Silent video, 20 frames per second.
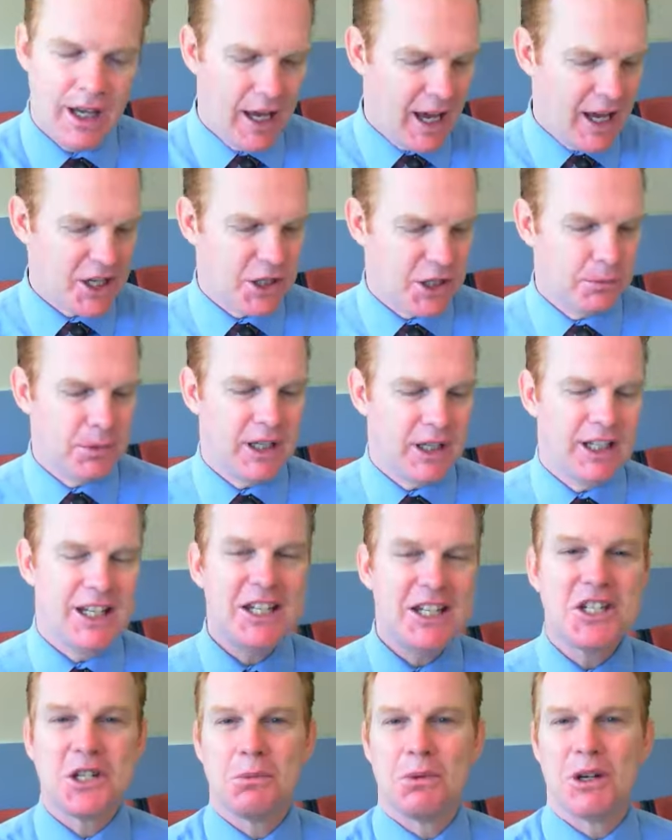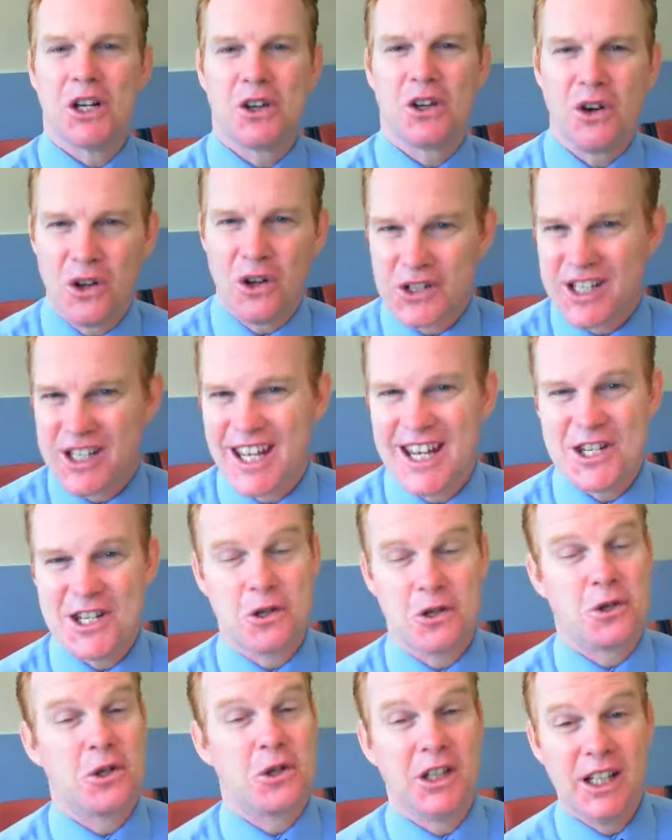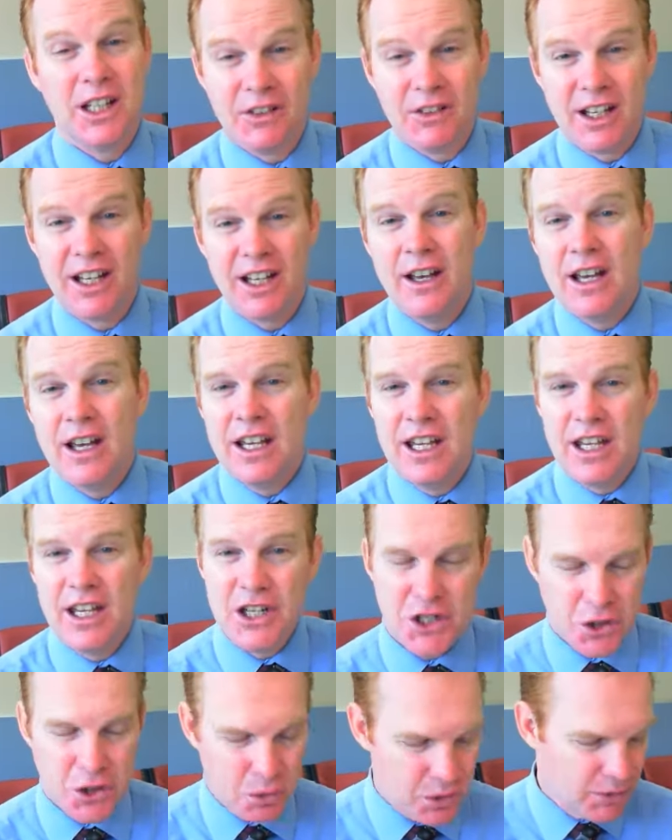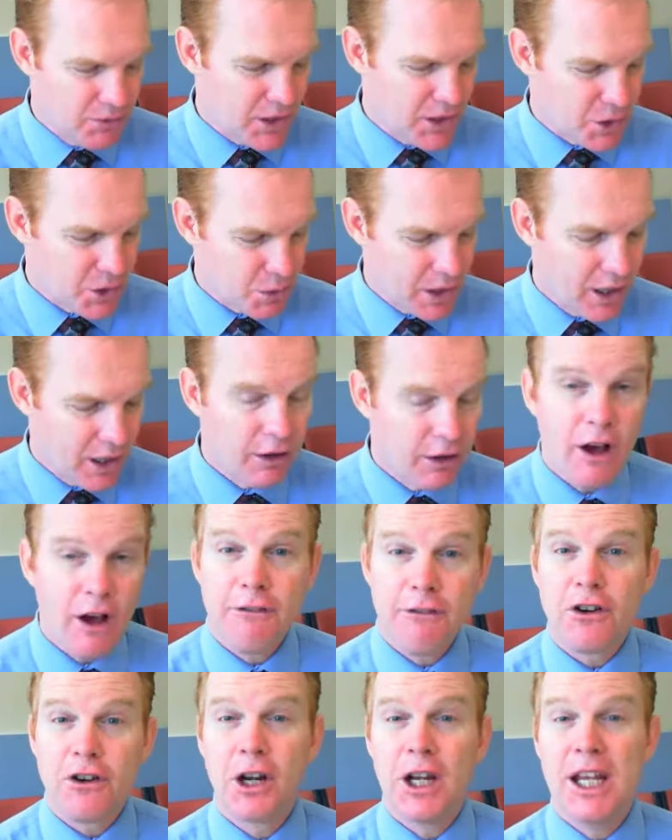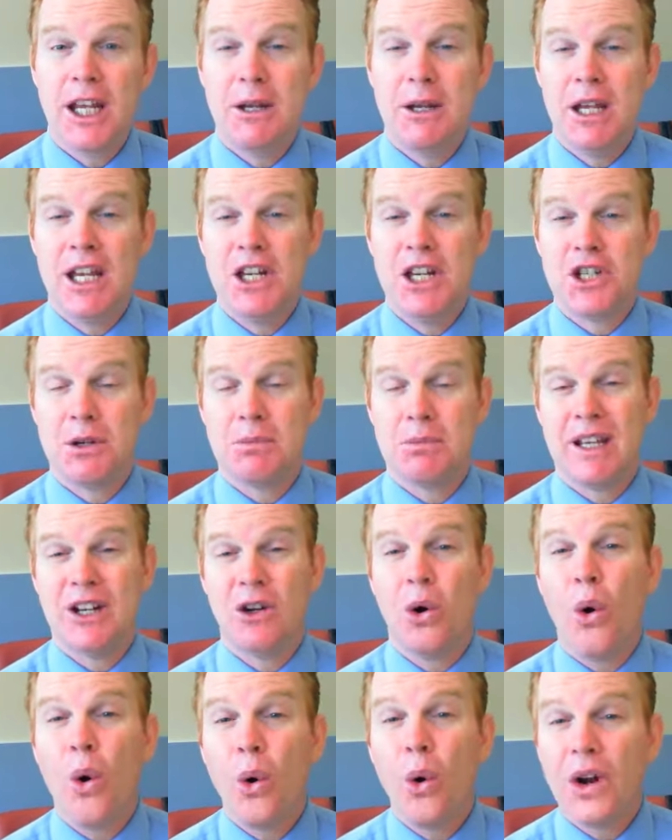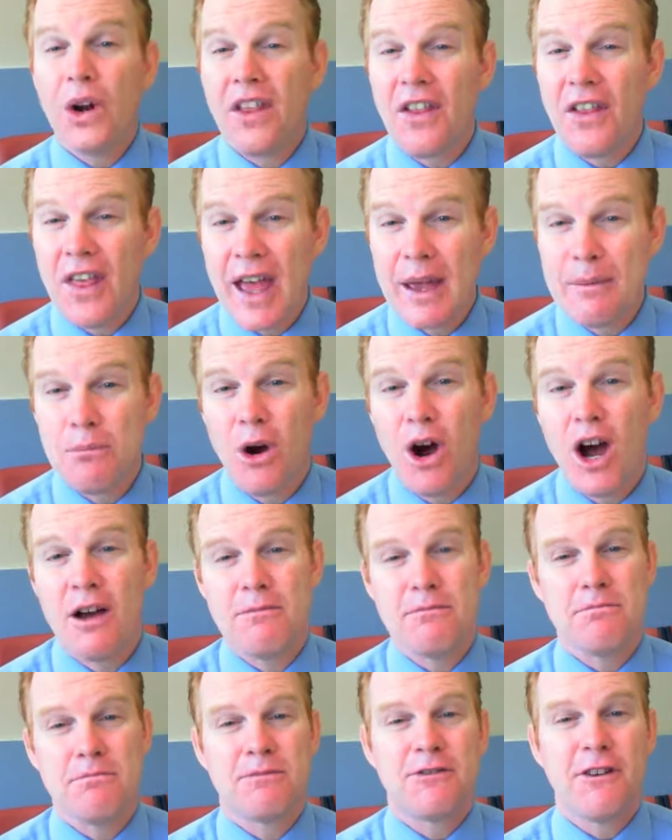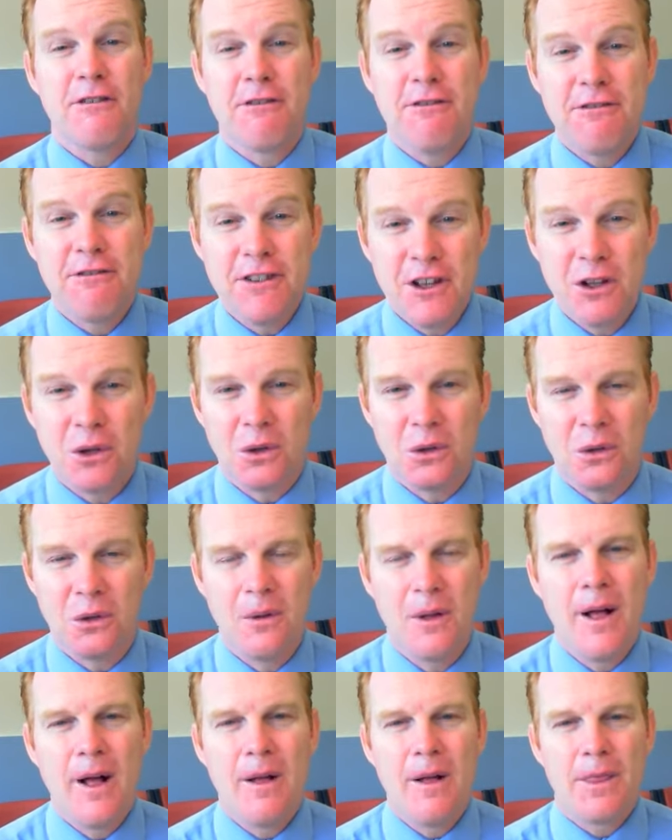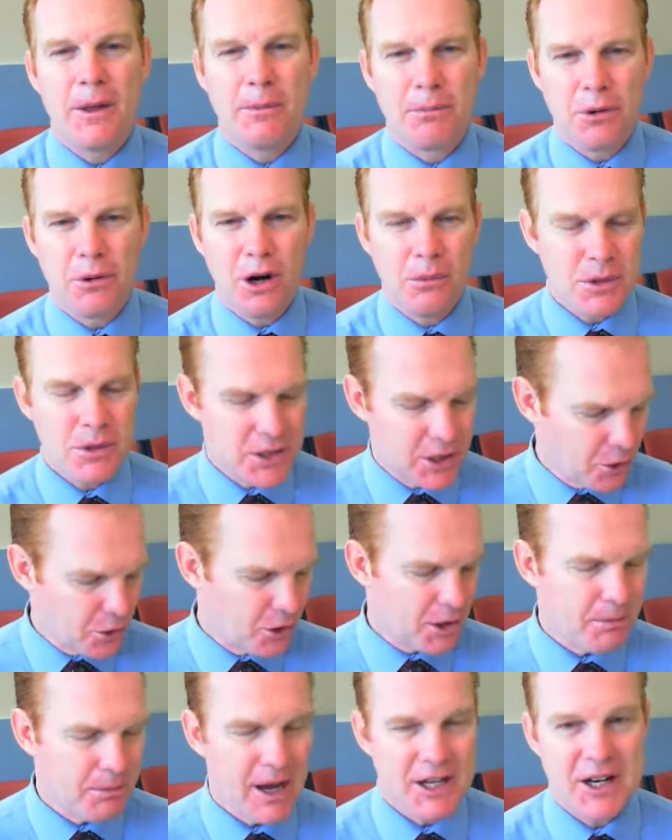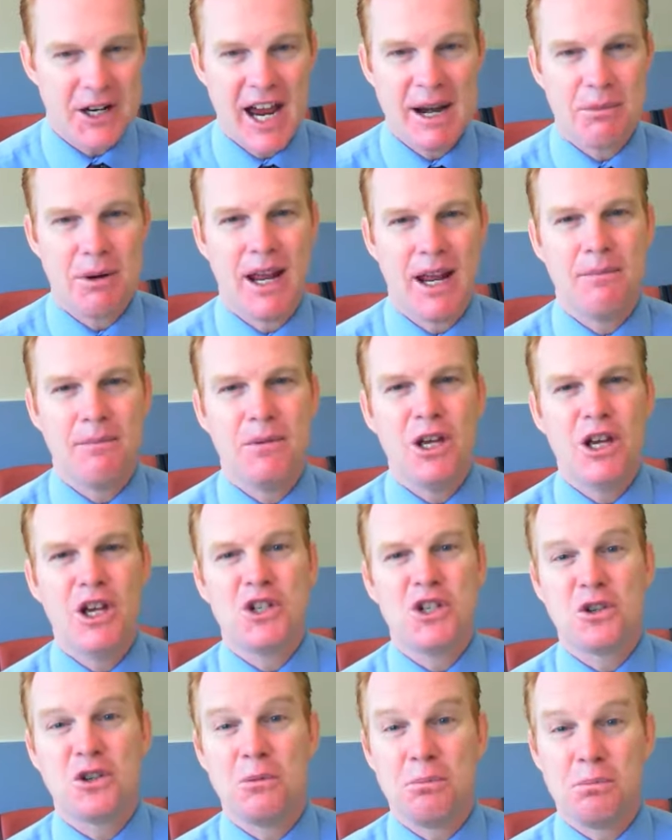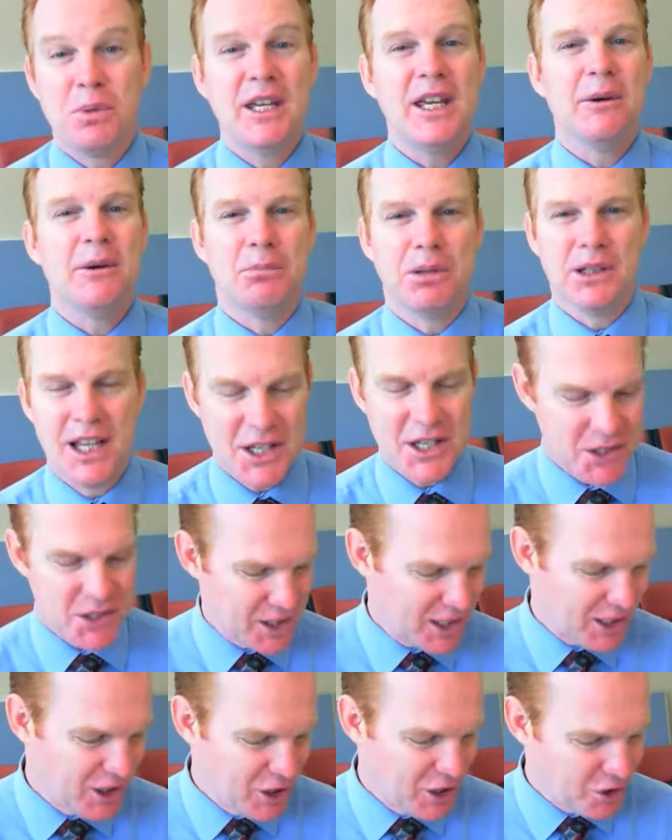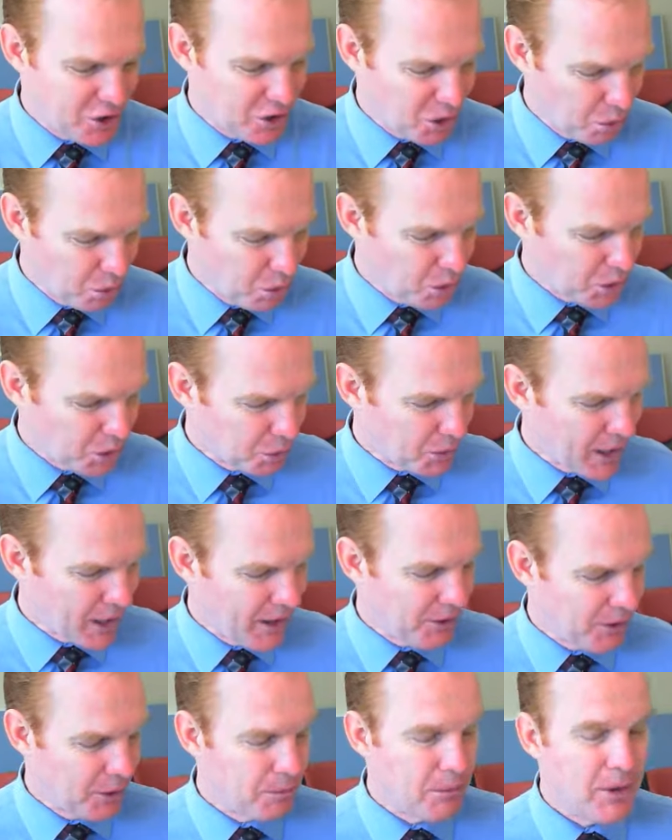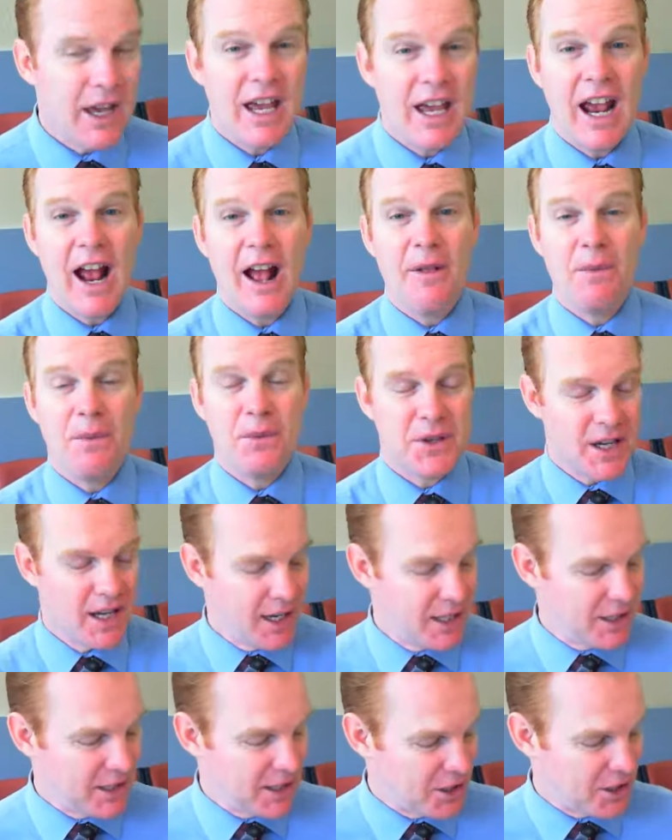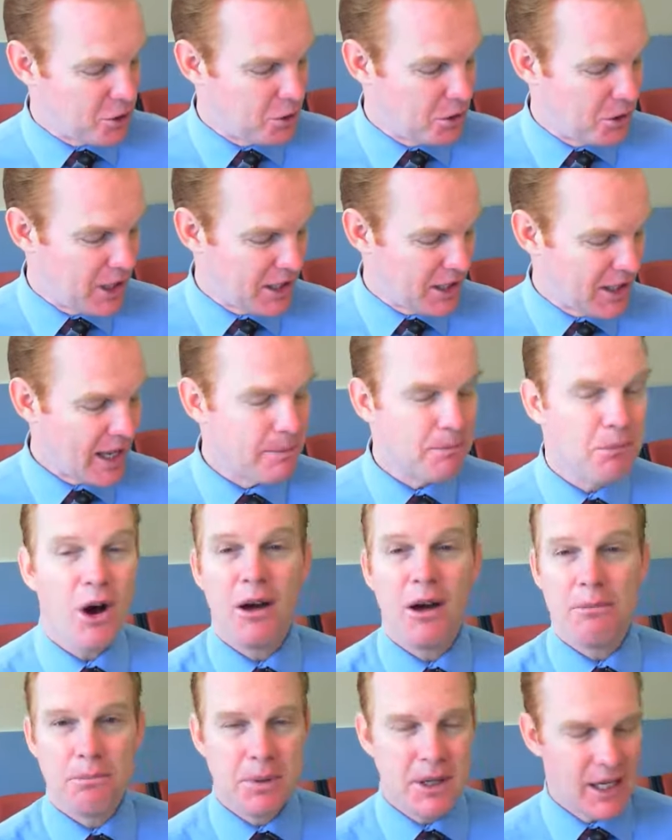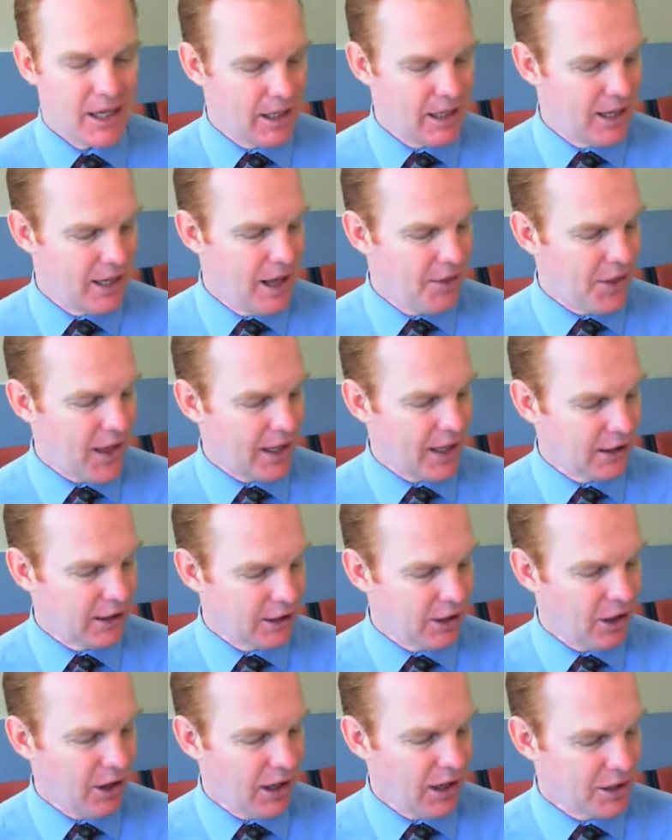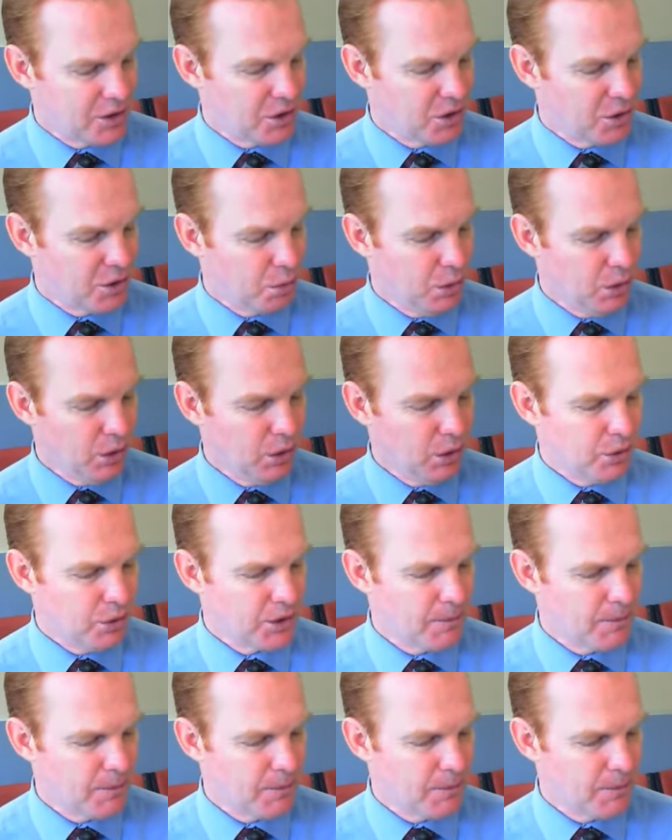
and to be an instrument in God's hands to deliver his children of Israel from Egypt, in order that they might fulfill the promise that God had made to Abraham to be a blessing to the world around them, and that they might be that light to the world.